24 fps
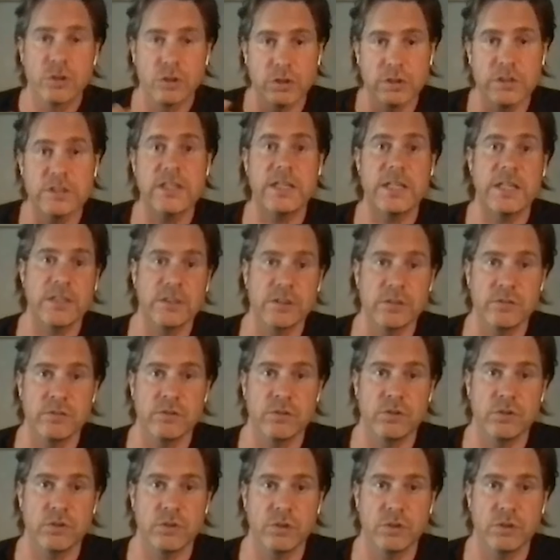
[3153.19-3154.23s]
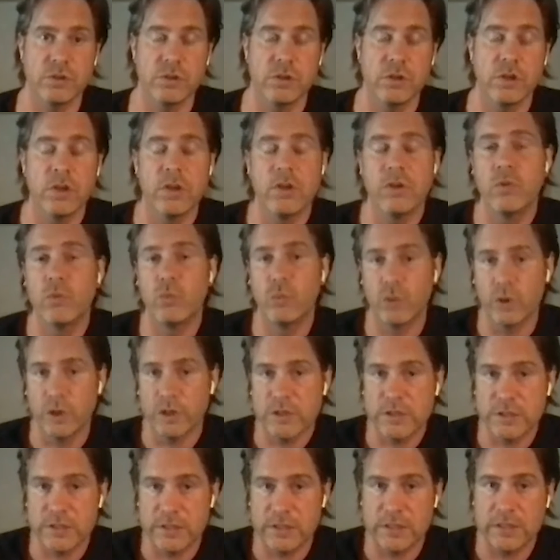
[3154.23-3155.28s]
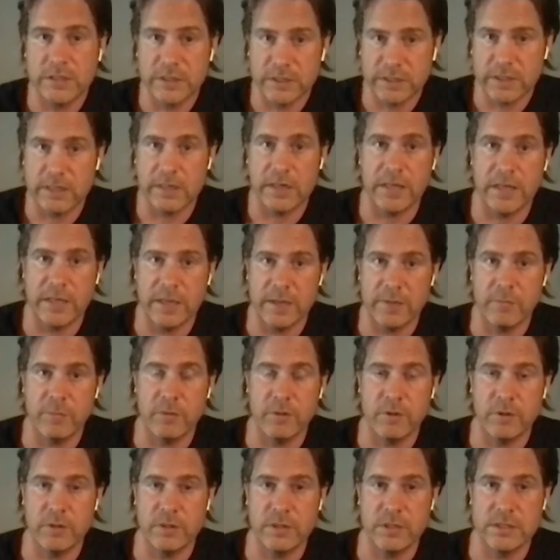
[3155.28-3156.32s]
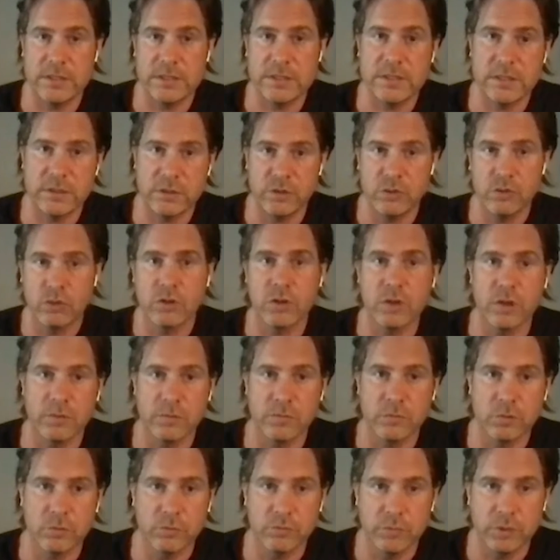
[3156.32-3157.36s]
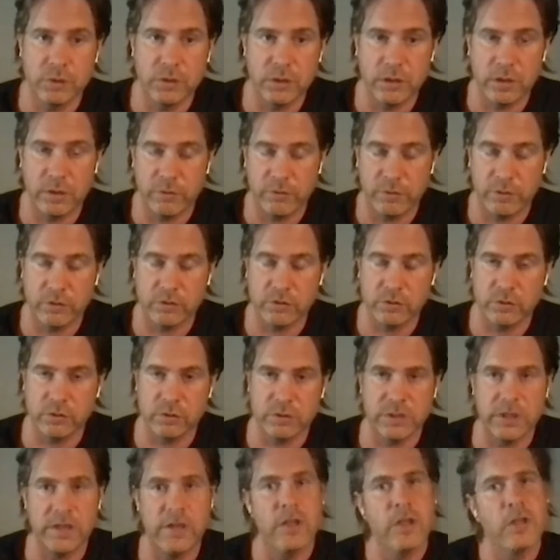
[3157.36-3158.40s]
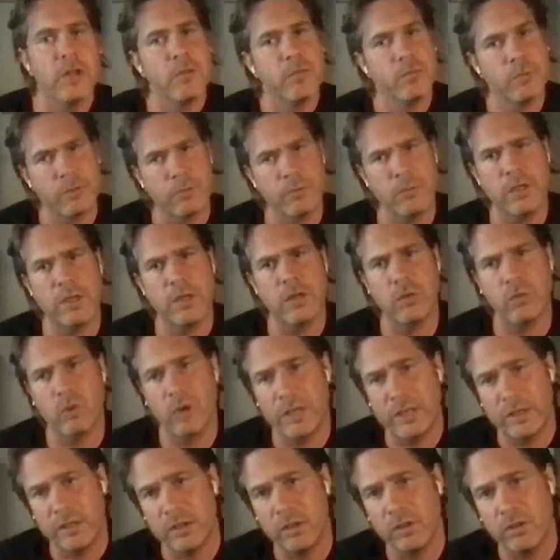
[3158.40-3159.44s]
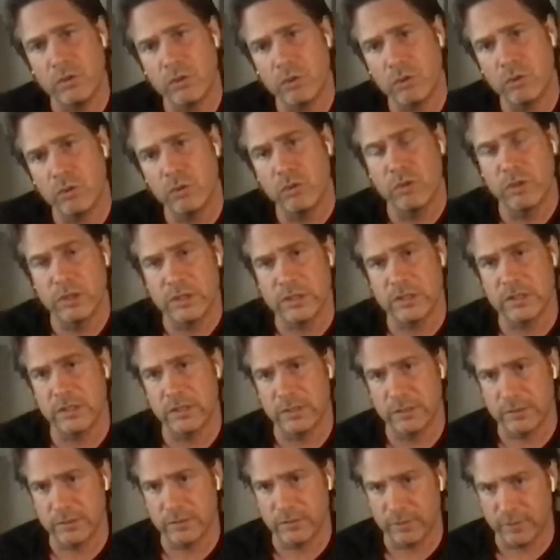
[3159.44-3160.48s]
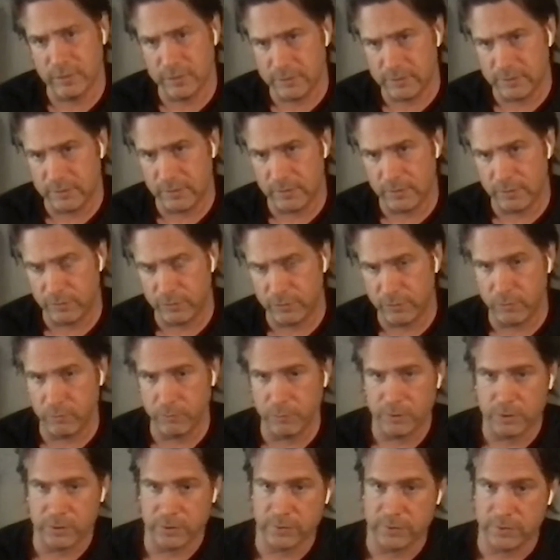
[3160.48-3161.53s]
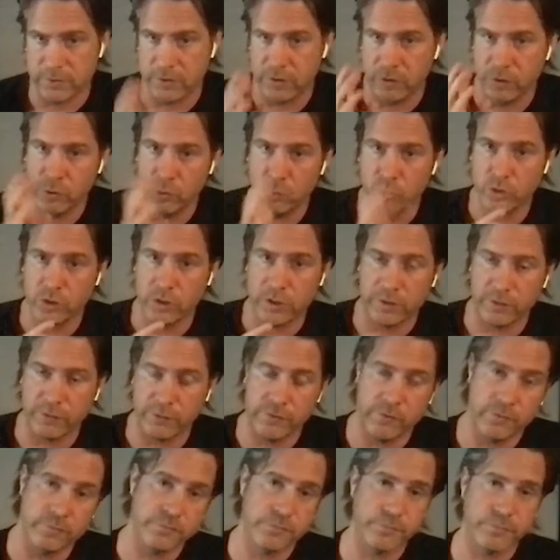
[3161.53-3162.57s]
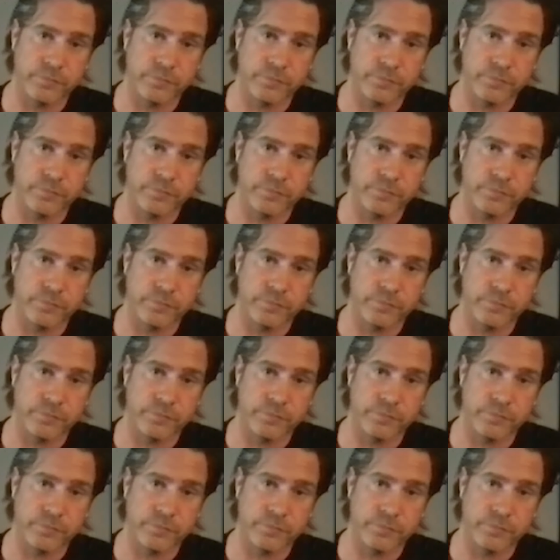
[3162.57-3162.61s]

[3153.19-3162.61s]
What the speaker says: so it's an active choice. The worst thing that can happen is that you come to me, Alfonso, and say, but Mikkel, why didn't you do this and this and this in the film? Because then you would have